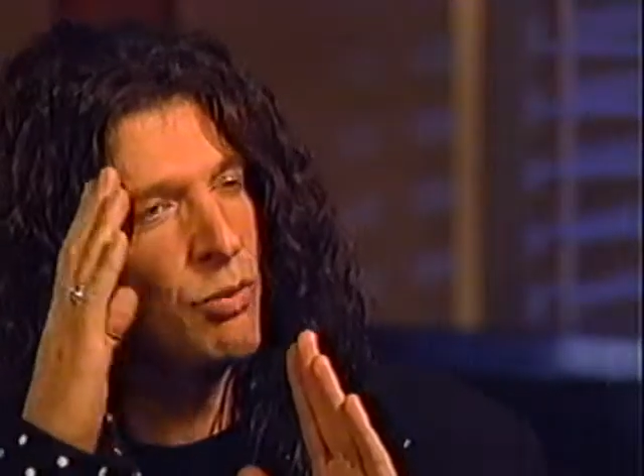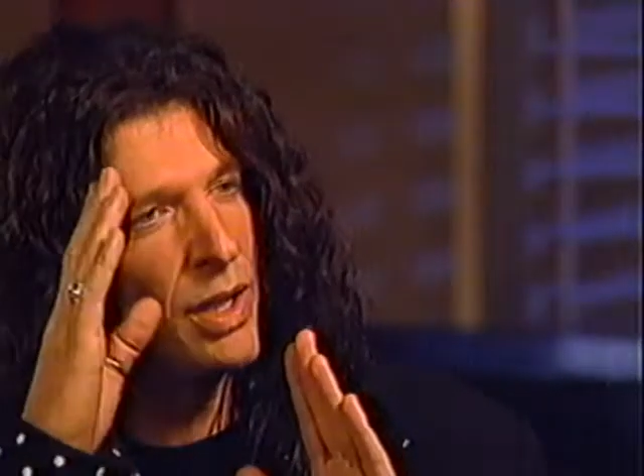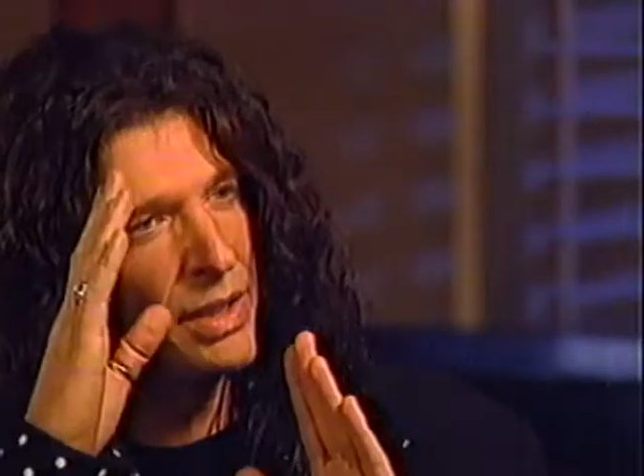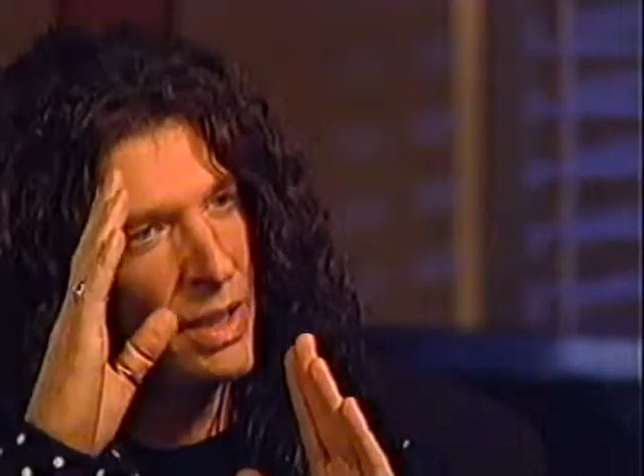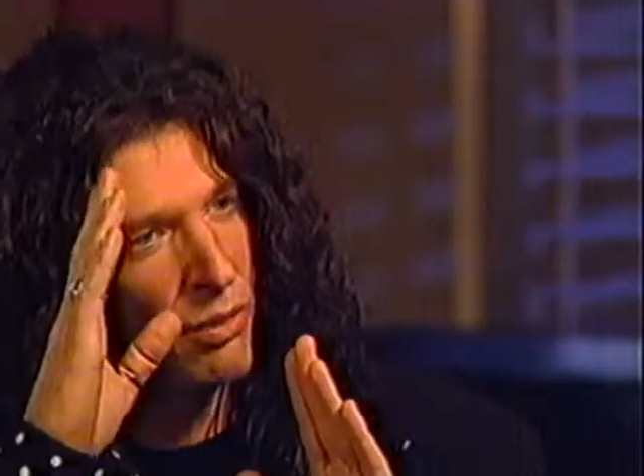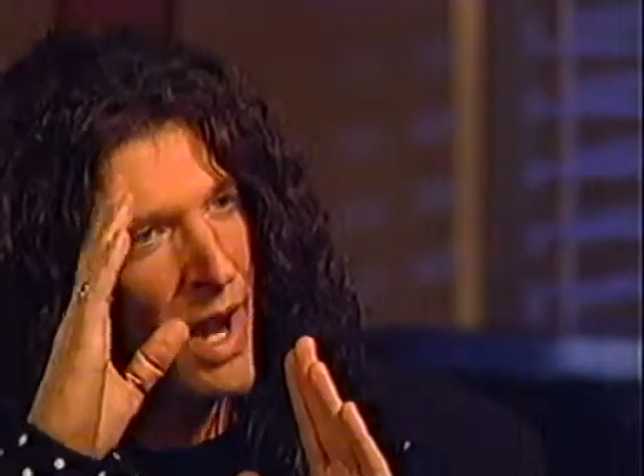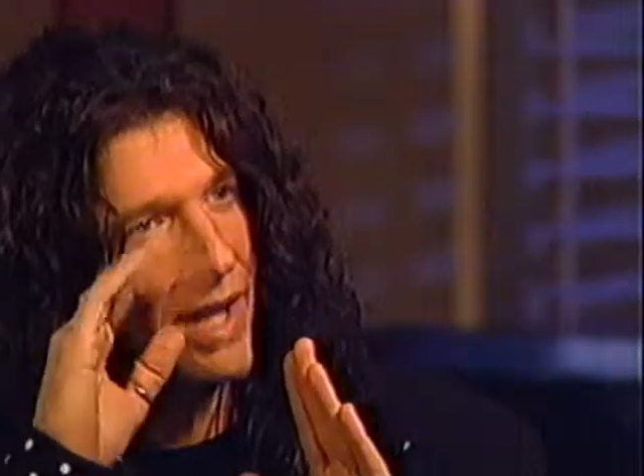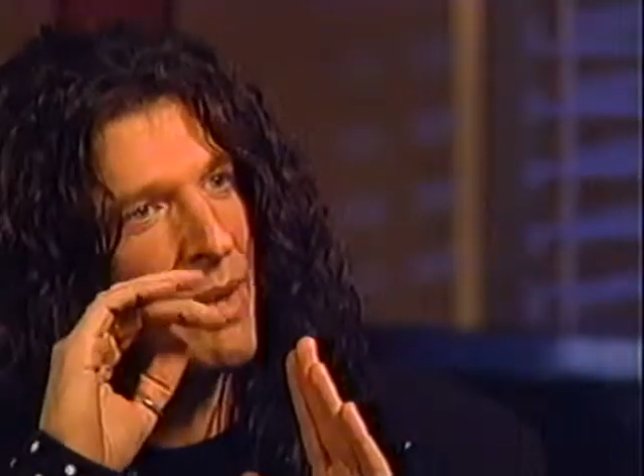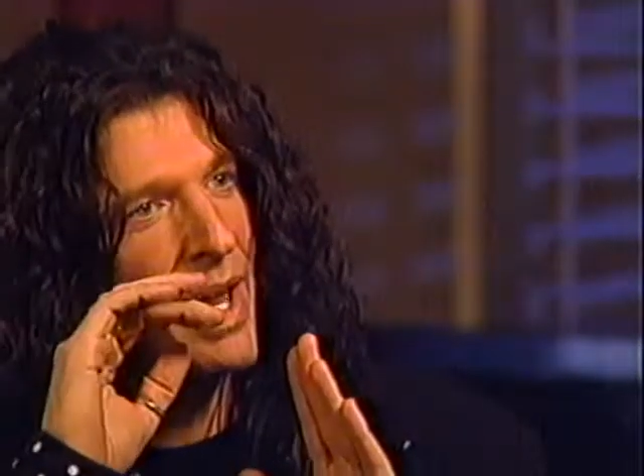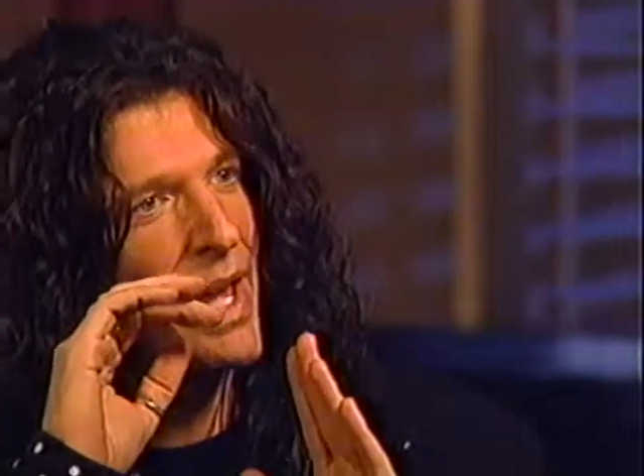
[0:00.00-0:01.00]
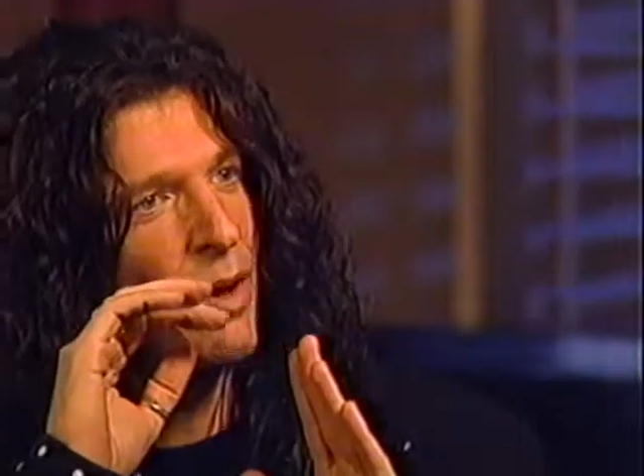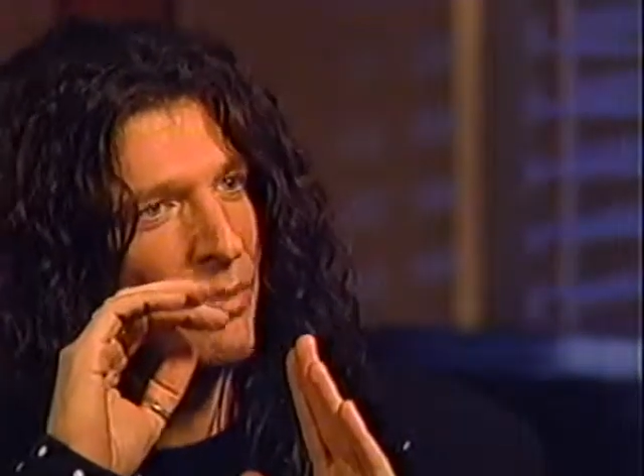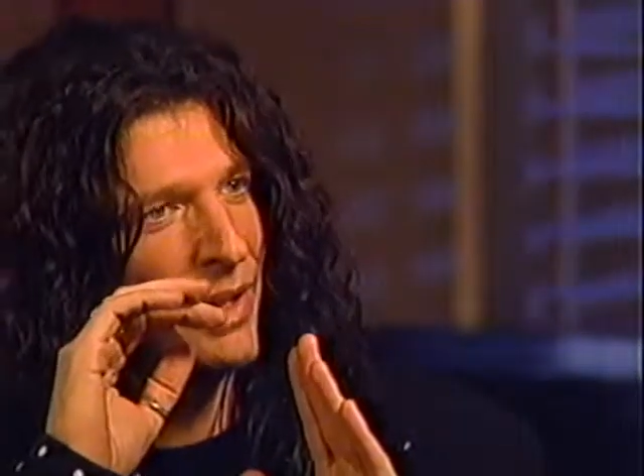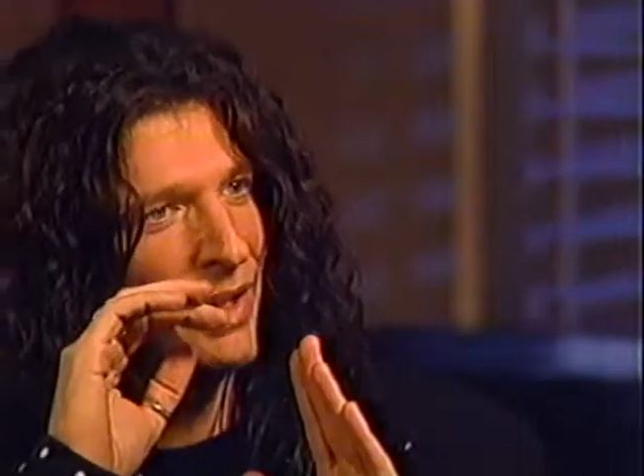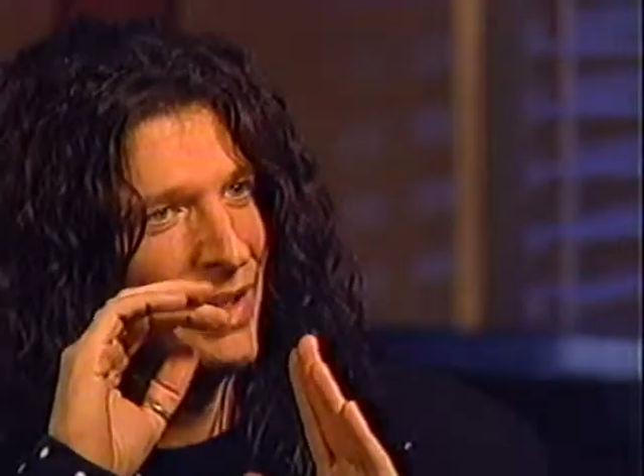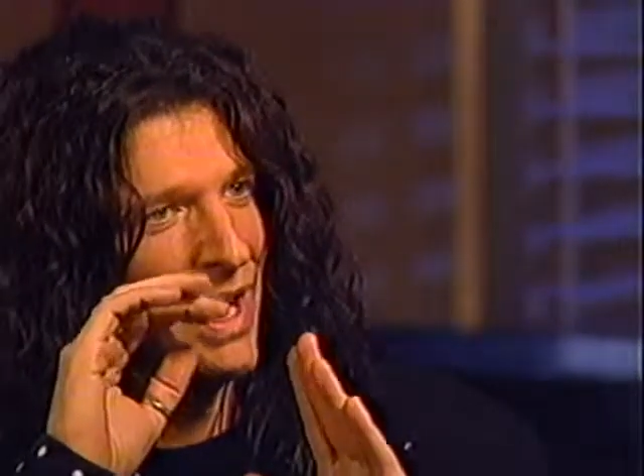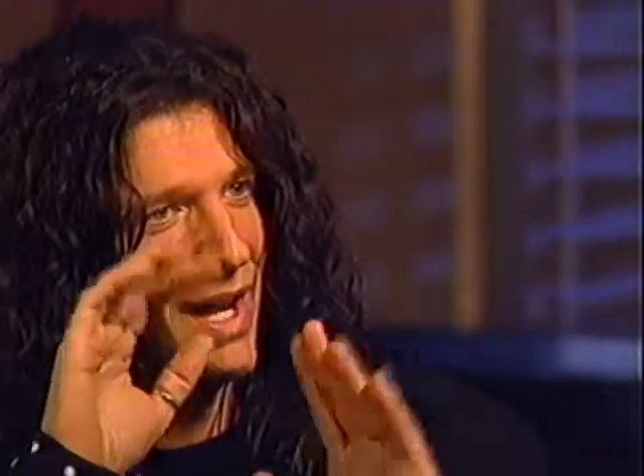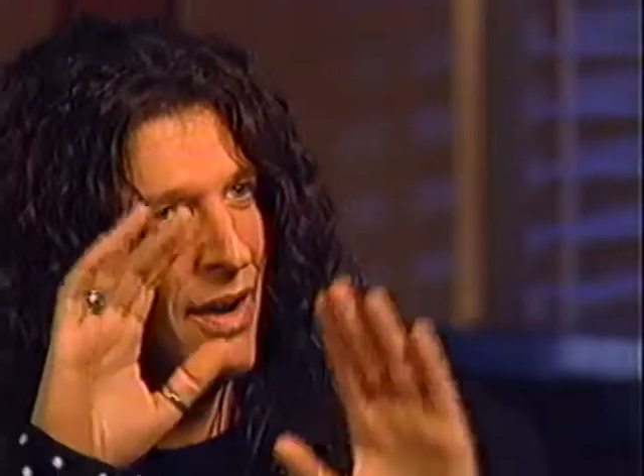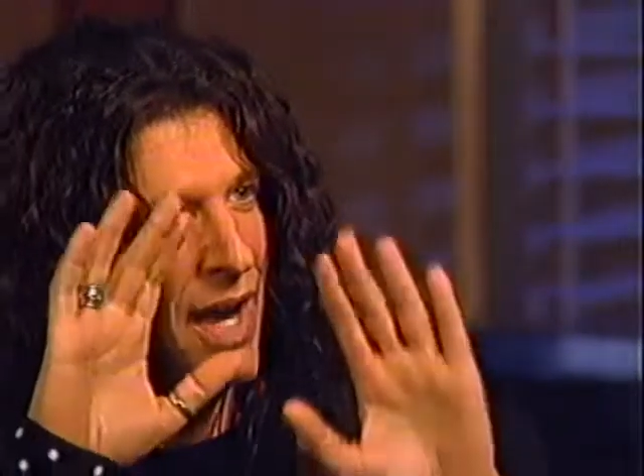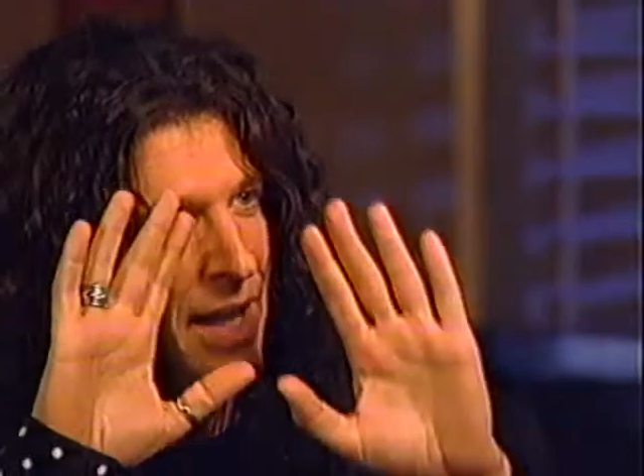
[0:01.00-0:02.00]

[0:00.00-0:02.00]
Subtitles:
really crack my head open on the air